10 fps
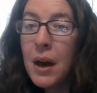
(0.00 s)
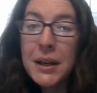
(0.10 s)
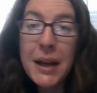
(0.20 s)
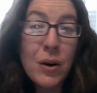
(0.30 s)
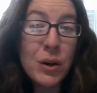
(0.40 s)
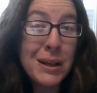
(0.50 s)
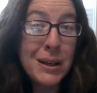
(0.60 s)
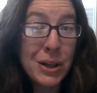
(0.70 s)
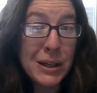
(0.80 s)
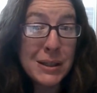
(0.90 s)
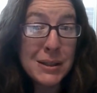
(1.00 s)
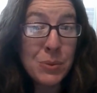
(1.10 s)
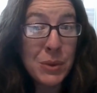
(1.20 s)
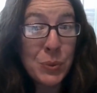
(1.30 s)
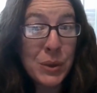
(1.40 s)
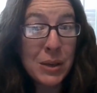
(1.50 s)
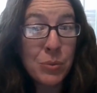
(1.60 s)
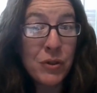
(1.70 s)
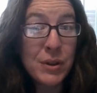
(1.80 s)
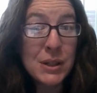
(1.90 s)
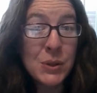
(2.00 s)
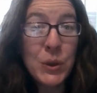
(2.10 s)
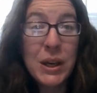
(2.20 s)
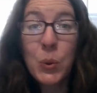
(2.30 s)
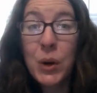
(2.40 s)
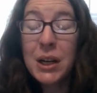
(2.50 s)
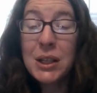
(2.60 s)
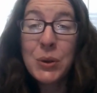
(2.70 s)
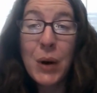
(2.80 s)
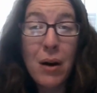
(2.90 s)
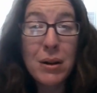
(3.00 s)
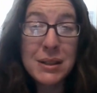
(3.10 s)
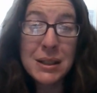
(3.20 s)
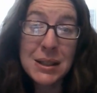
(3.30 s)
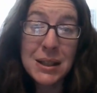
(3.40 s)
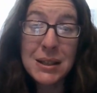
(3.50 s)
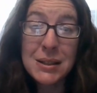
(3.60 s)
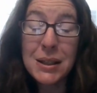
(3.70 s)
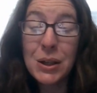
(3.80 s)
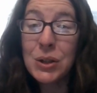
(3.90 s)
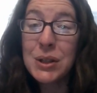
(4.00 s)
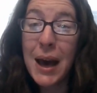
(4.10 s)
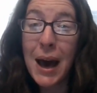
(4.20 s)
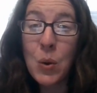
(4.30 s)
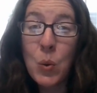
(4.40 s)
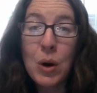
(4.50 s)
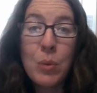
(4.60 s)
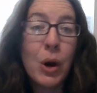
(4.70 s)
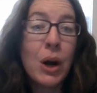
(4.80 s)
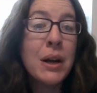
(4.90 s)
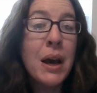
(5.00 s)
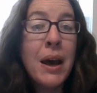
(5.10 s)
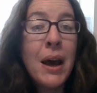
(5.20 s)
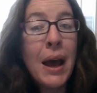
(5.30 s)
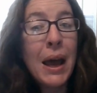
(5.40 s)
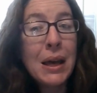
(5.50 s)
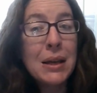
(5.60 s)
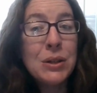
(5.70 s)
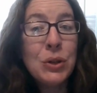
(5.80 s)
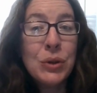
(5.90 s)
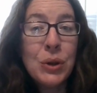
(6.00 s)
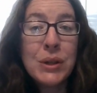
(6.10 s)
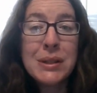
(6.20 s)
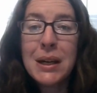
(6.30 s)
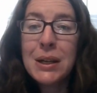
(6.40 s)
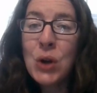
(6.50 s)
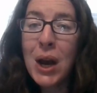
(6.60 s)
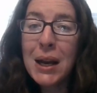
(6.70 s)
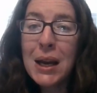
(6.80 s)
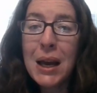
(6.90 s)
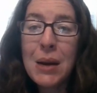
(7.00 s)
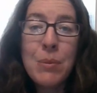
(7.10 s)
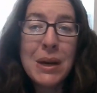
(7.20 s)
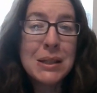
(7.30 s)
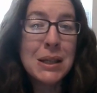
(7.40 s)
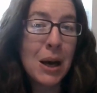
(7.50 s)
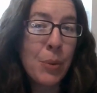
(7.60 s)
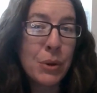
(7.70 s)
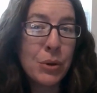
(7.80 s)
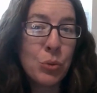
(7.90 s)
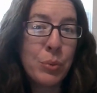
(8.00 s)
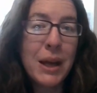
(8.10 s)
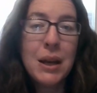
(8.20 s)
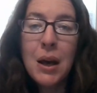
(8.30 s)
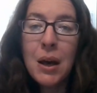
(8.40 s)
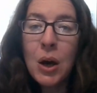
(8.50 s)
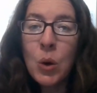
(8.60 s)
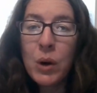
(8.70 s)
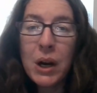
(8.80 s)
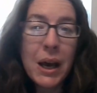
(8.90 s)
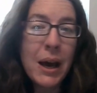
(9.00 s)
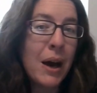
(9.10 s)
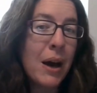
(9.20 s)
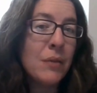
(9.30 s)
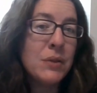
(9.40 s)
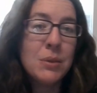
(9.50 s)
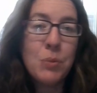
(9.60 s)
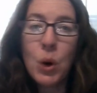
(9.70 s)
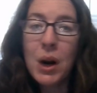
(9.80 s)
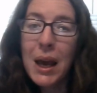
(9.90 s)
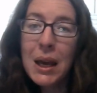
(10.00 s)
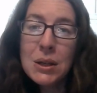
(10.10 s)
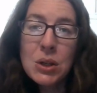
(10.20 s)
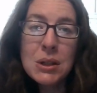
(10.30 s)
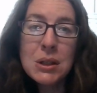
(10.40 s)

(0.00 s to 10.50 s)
Now, here is the meal plan for this week. We're going to do all 6 of these dinners at Walmart. And you'll notice that I try to kind of mix it up a little bit. We're going to have some more Asian